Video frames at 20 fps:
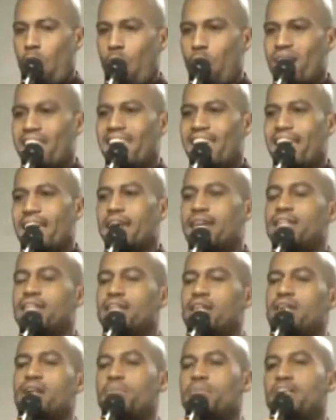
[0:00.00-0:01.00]
we can't
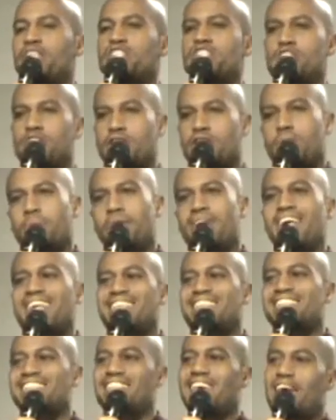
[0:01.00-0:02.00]
condemn each other, but
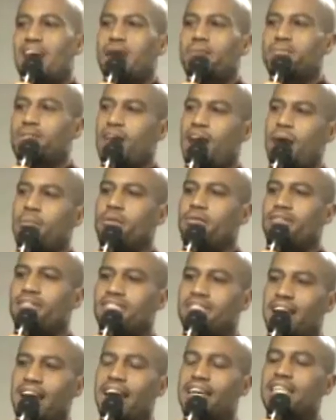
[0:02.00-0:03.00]
at the same time, of
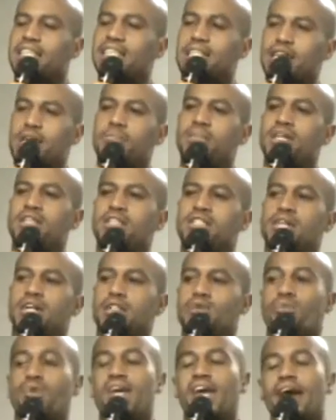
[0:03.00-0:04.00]
us not condemn each
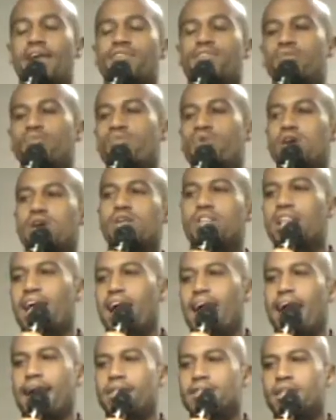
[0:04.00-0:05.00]
other, we have to
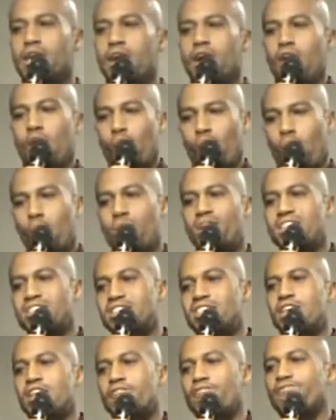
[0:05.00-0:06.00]
realize we
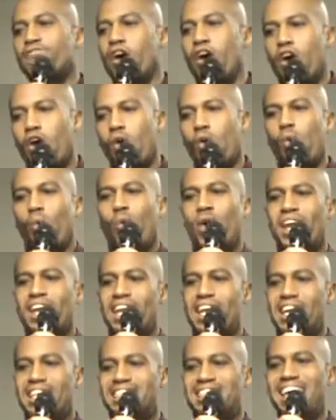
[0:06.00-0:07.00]
see fault, we
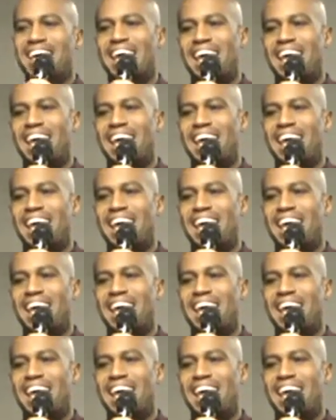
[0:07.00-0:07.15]
need to